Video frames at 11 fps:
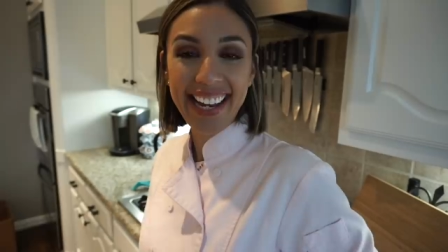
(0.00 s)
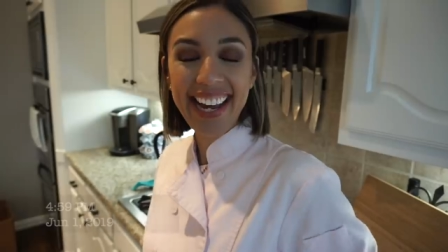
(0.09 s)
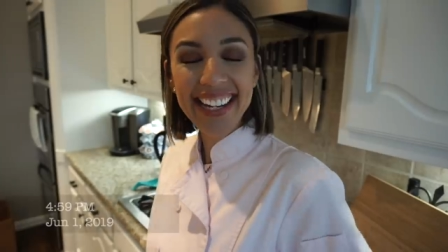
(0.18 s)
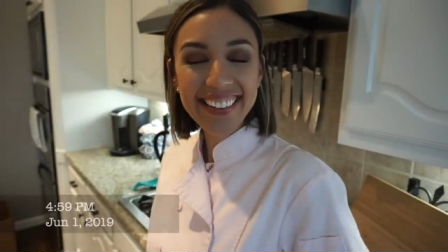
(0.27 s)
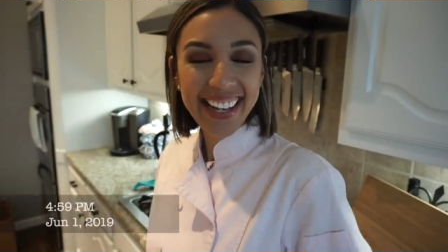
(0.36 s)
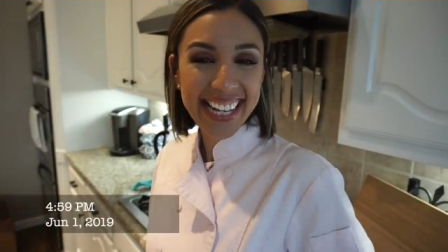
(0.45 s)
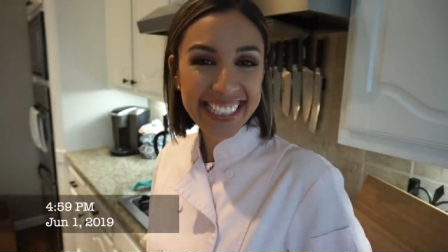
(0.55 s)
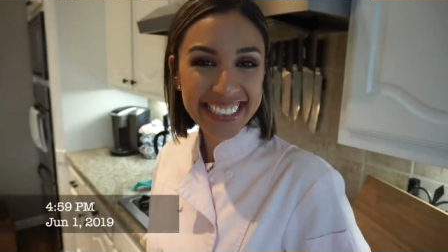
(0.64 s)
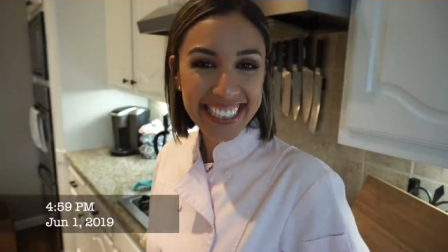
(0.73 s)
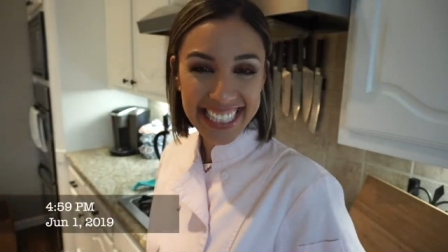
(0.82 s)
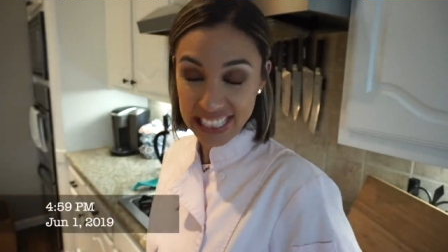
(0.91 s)
Hey, you
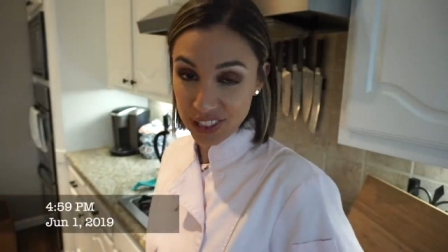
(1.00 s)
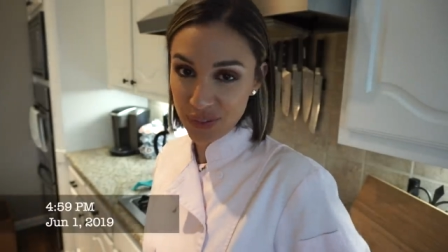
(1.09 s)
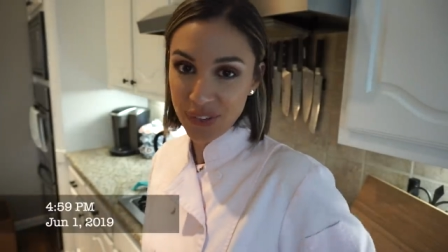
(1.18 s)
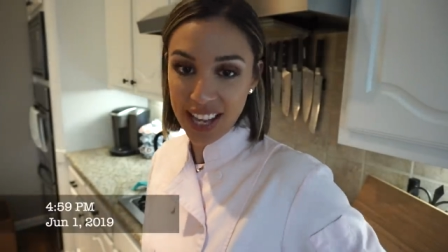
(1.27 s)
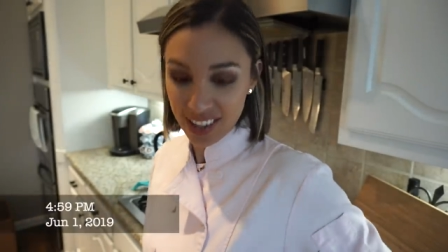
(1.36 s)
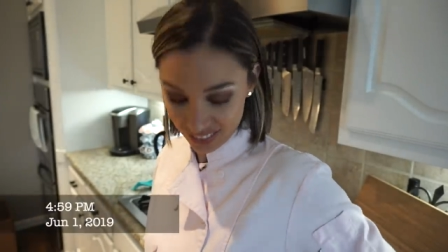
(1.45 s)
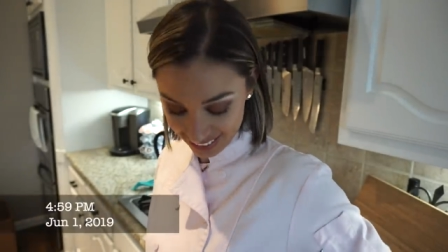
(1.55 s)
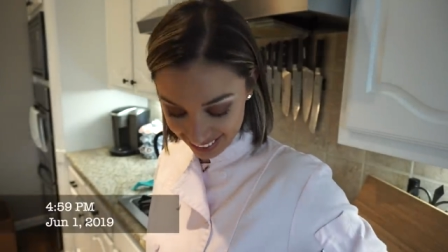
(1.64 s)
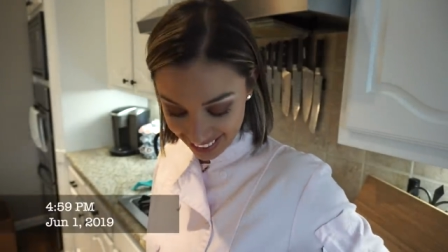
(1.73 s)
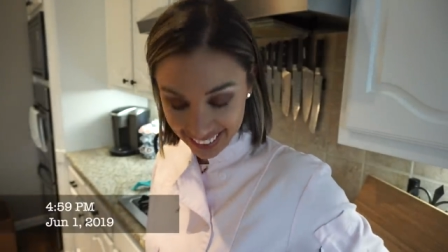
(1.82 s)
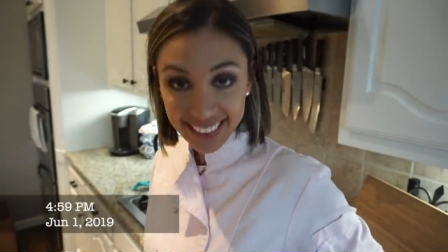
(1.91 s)
guys, it's five
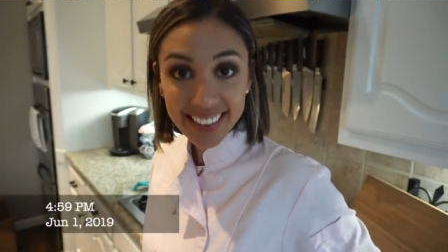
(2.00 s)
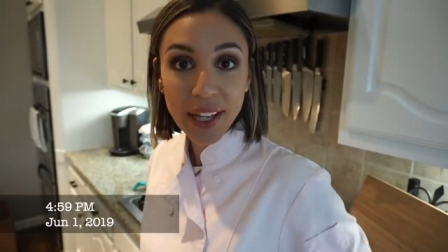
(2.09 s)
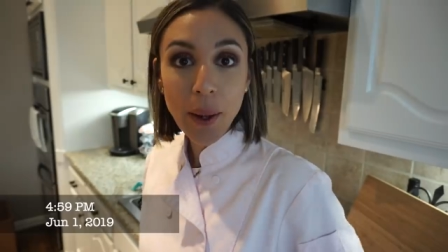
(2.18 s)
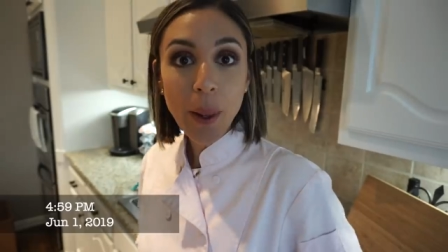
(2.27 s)
o'clock.